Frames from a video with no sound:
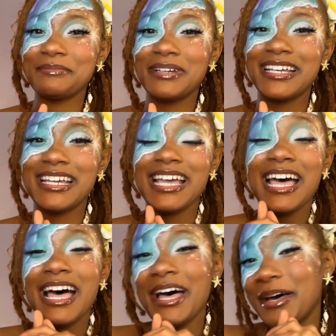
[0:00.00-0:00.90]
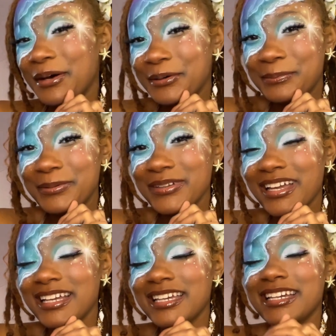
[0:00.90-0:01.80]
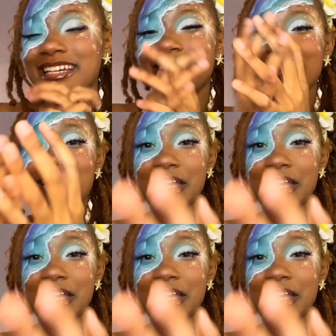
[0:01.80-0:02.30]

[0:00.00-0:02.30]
but I hope you like it.